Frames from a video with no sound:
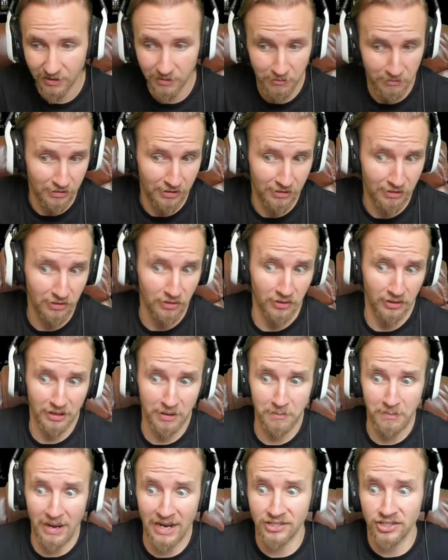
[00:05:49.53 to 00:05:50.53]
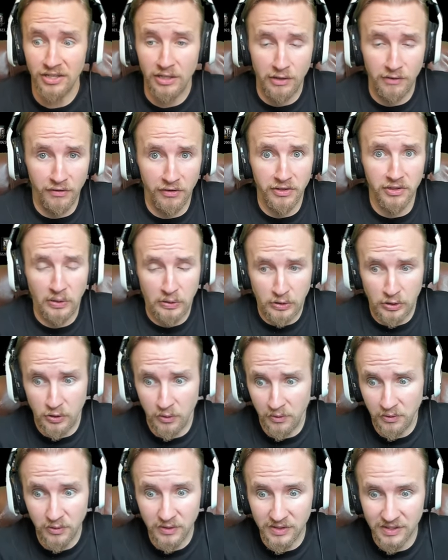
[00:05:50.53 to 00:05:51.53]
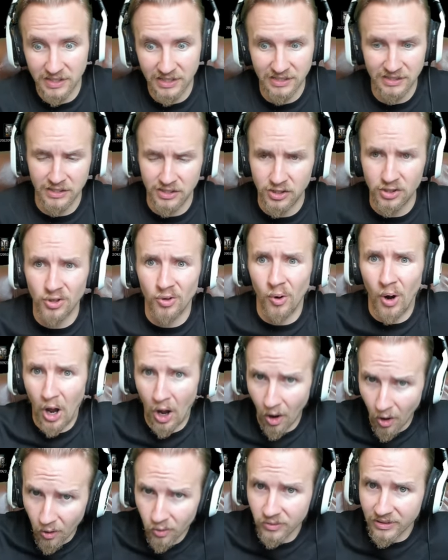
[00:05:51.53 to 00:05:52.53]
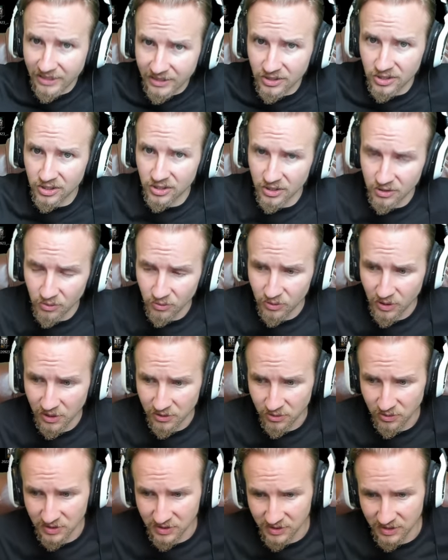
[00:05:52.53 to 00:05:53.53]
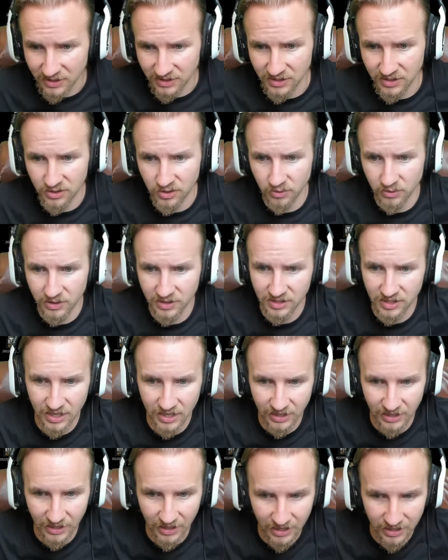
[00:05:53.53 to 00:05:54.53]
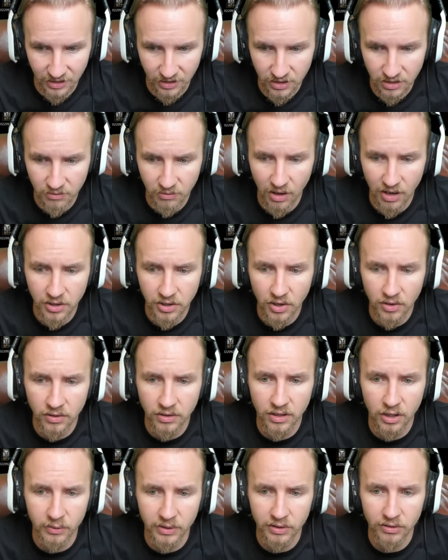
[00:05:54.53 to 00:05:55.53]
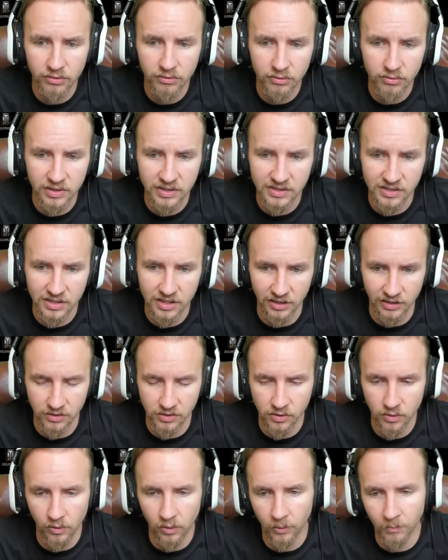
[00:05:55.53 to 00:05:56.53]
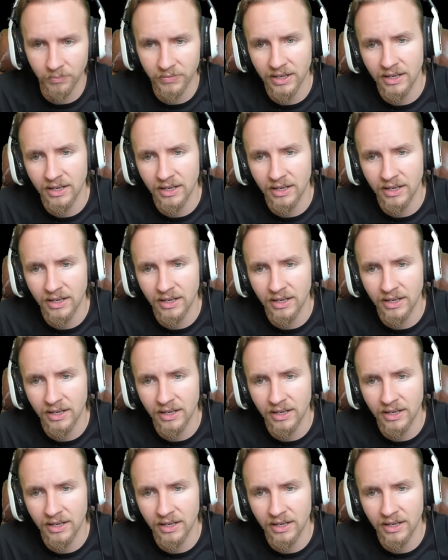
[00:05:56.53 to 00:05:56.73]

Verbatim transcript: look, imagine that you've only got 262, only 262 at tier 9. You are not going through this thing at all.